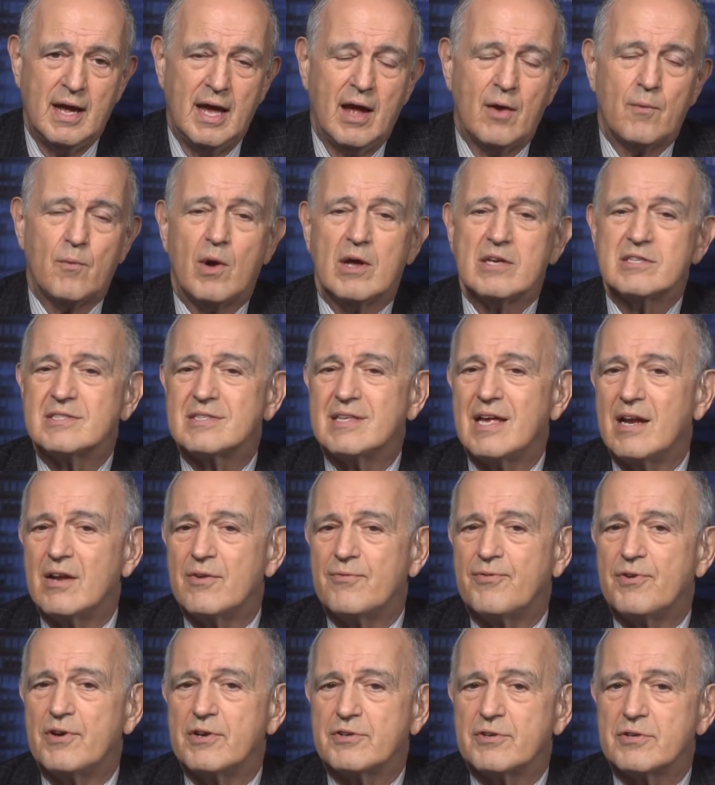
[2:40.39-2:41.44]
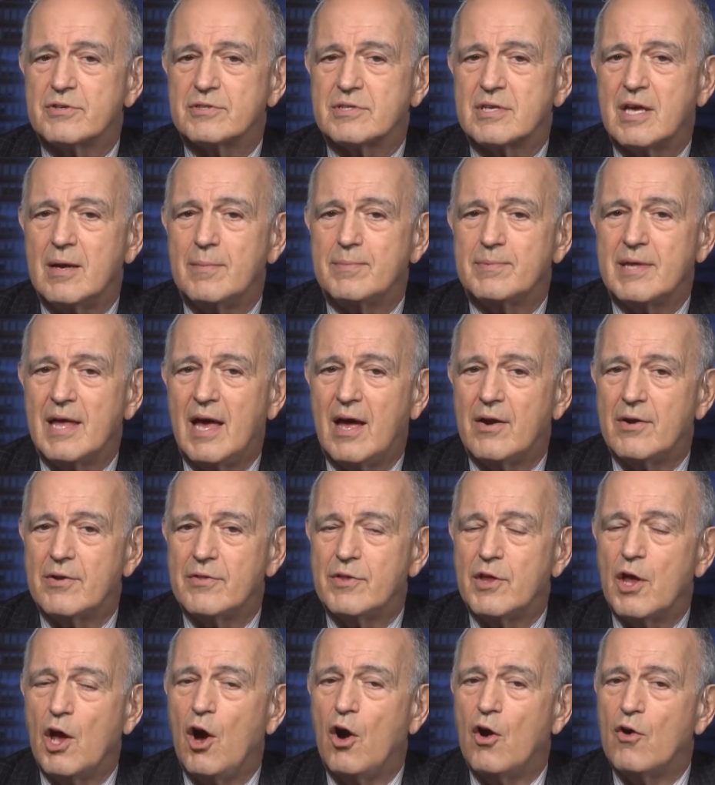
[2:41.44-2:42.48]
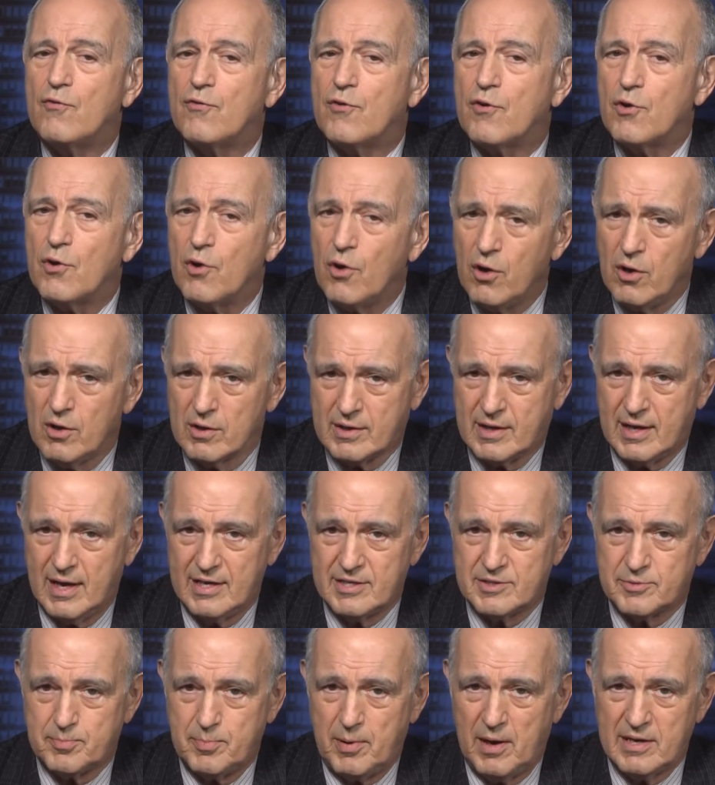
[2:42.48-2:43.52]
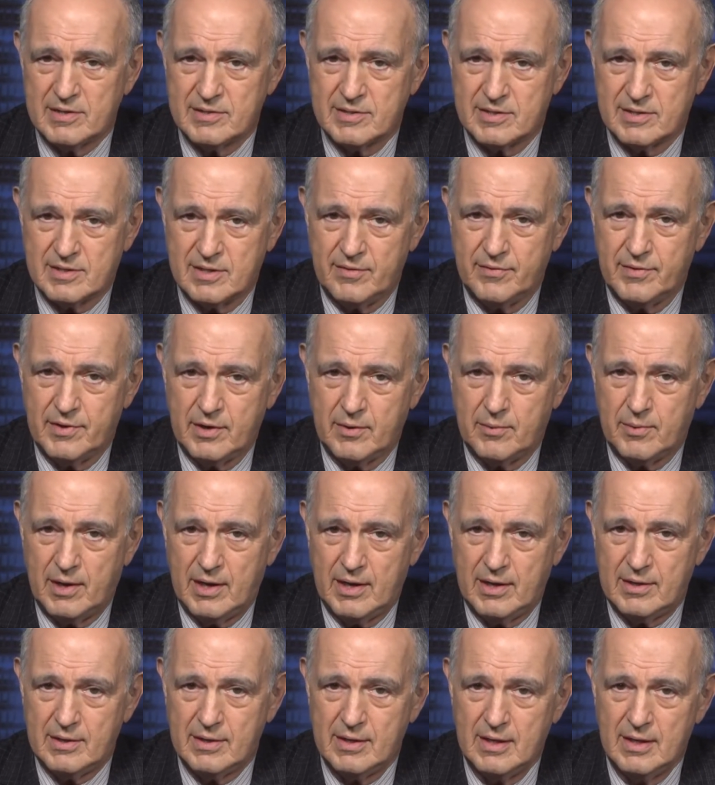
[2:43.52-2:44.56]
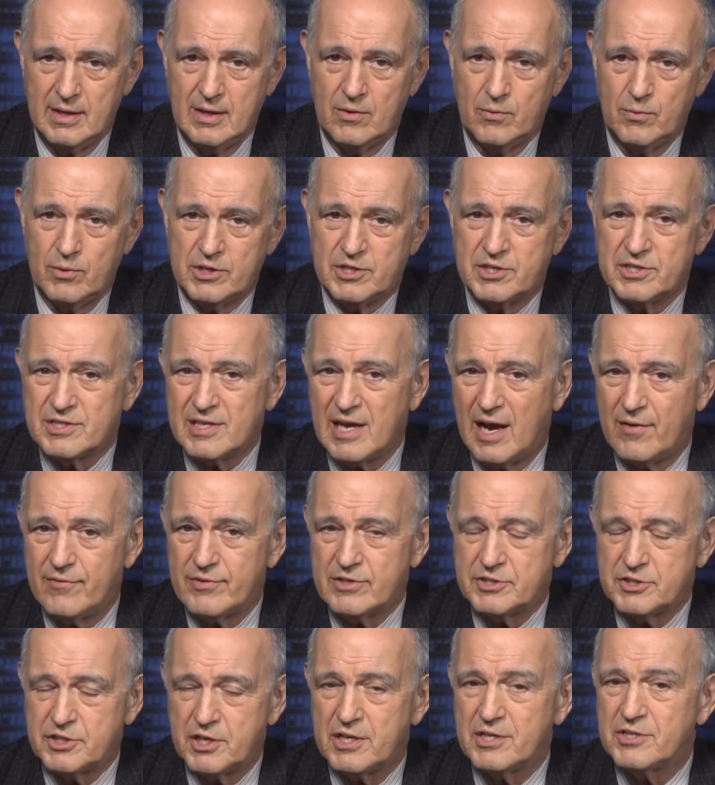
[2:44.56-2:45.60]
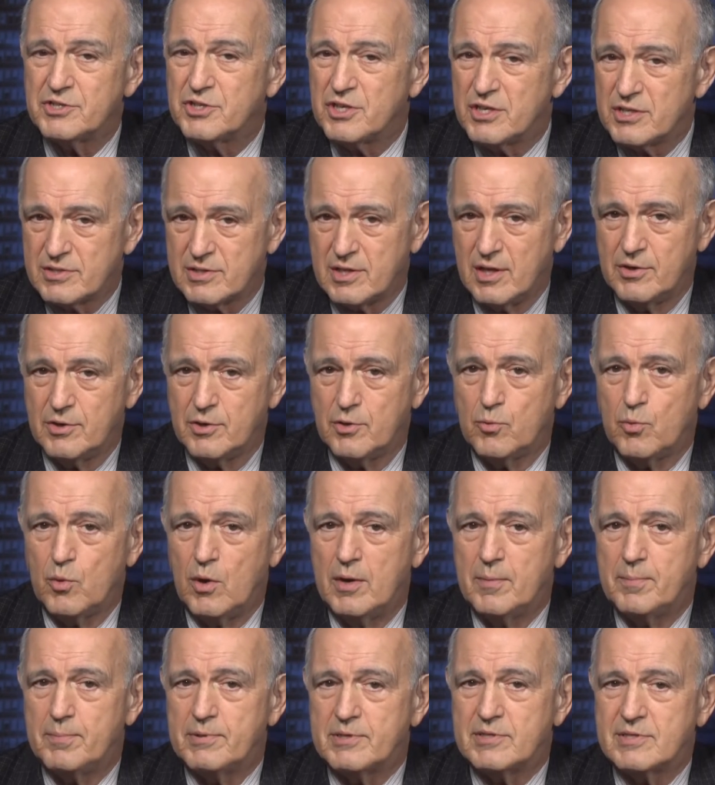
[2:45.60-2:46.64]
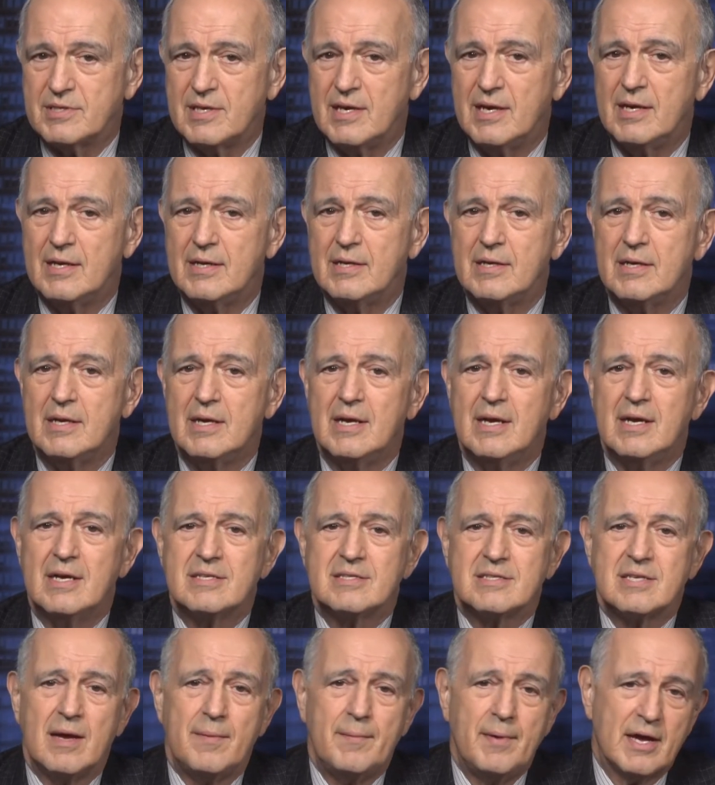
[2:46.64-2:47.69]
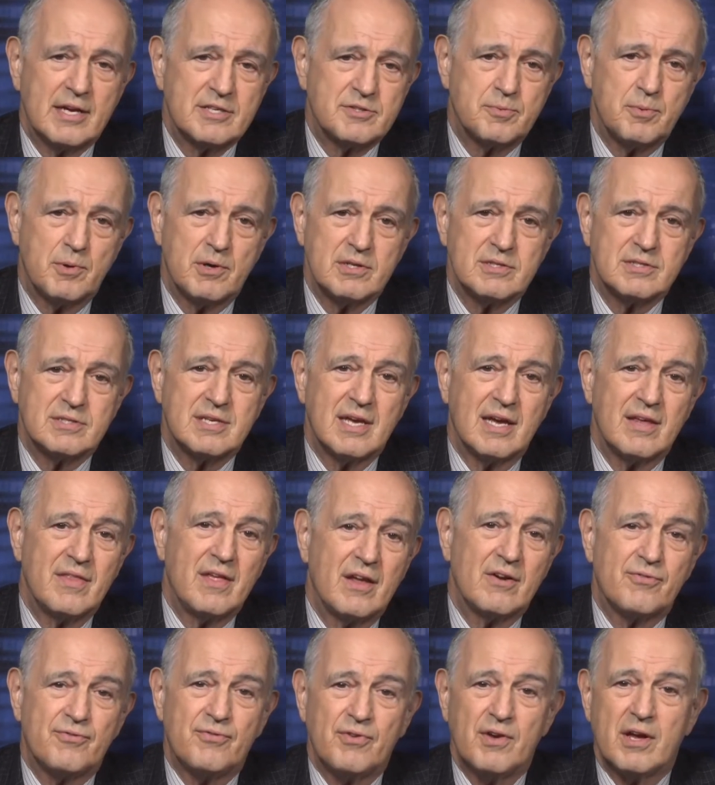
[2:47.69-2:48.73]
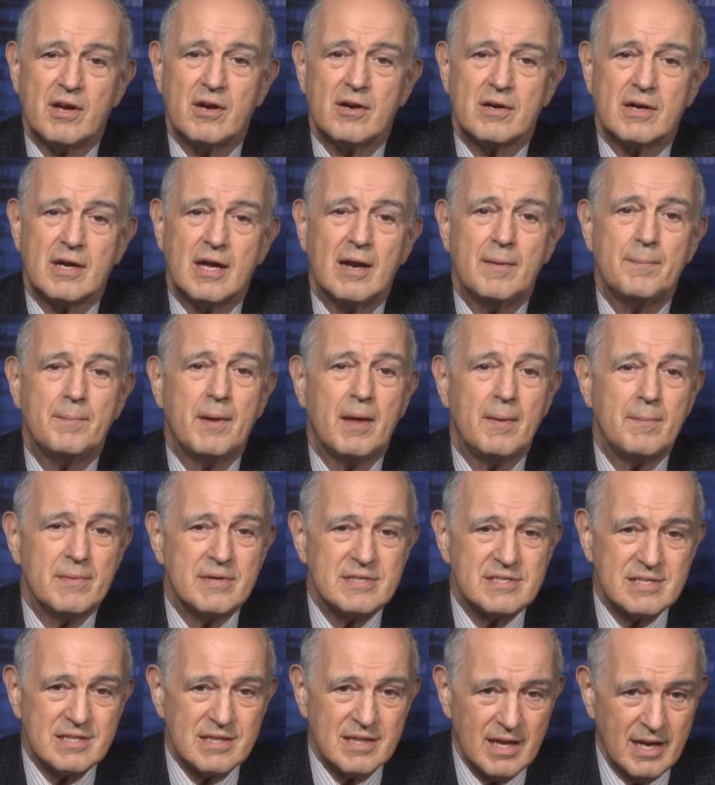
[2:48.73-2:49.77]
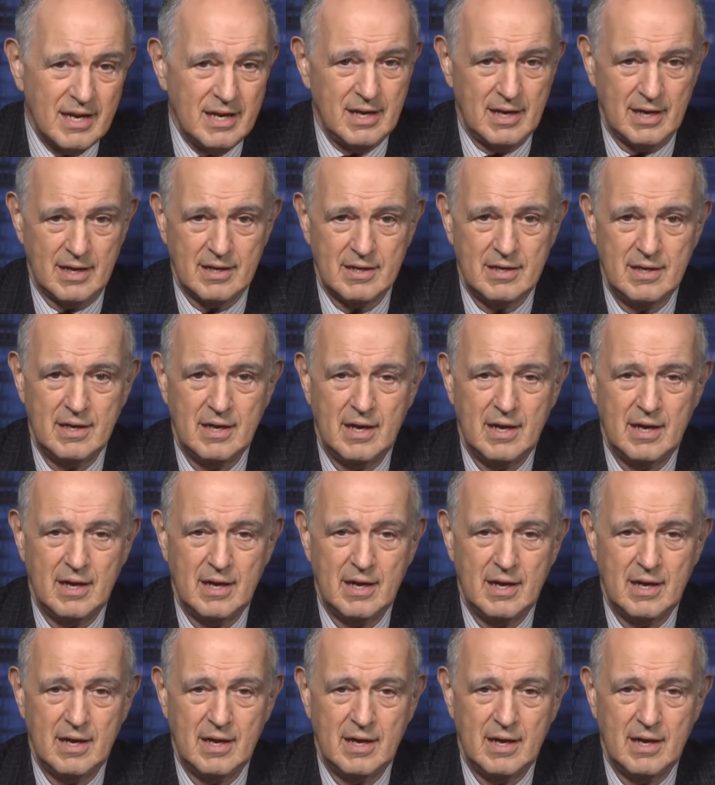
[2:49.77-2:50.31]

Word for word: And while state officials keep touting the overall case positivity rate, which is averaging just under one percent, some experts say that figure can be misleading